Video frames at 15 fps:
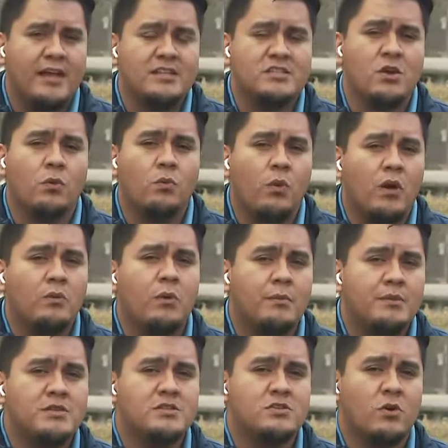into one
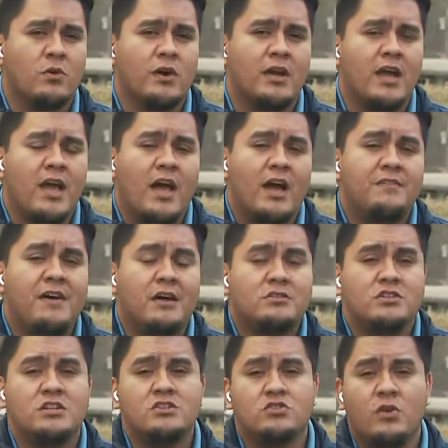woman's story of how
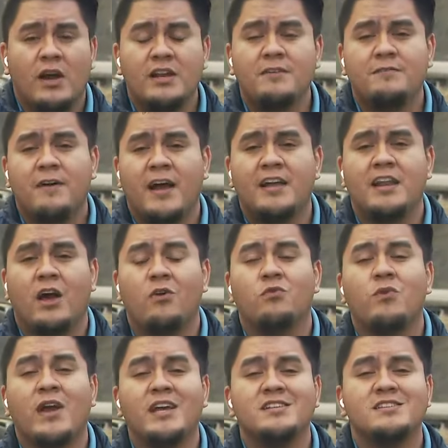she's trying to find a
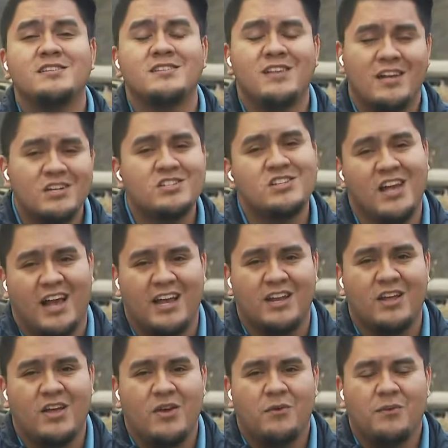ray of sunshine
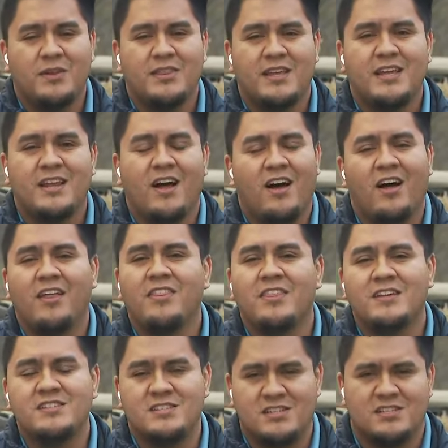within all
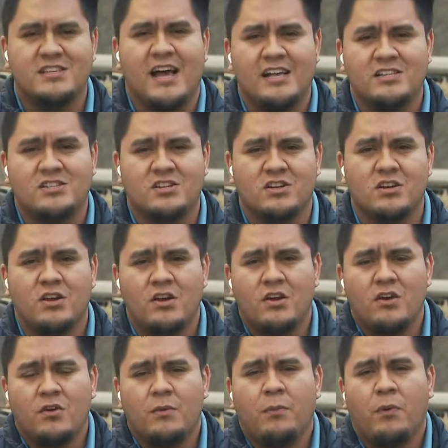this disaster.
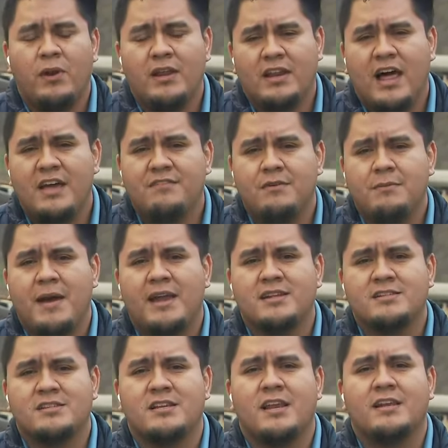Reporting live in
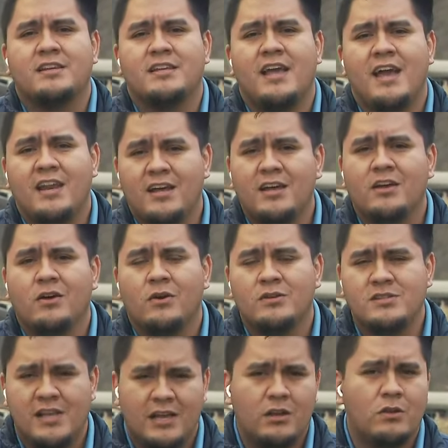Madison, Indiana,
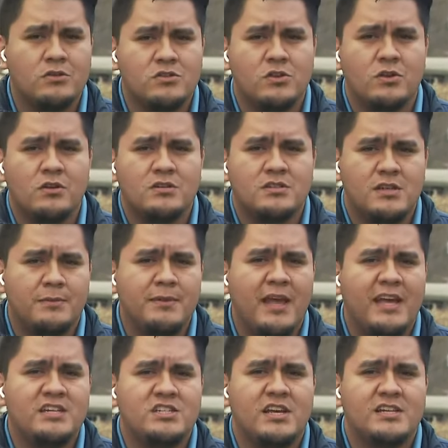Jose Alonso,
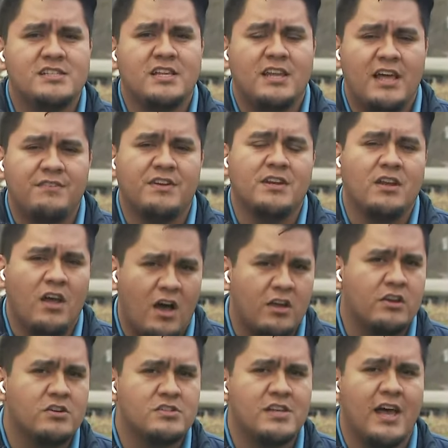WHAS 11,
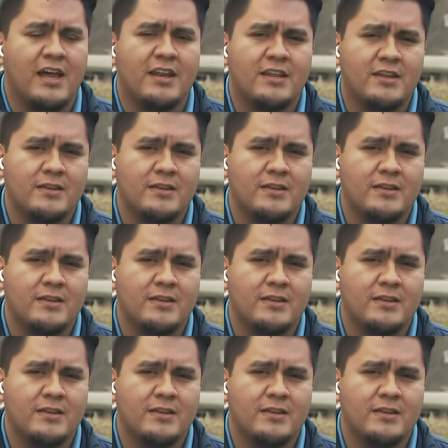on your side.